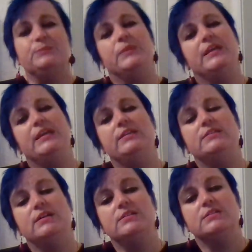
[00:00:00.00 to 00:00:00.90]
He
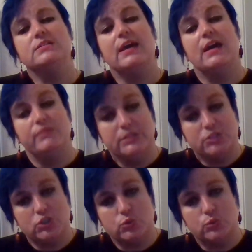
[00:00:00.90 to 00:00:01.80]
does have his
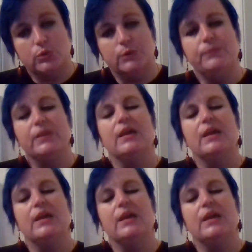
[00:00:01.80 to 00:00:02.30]
school.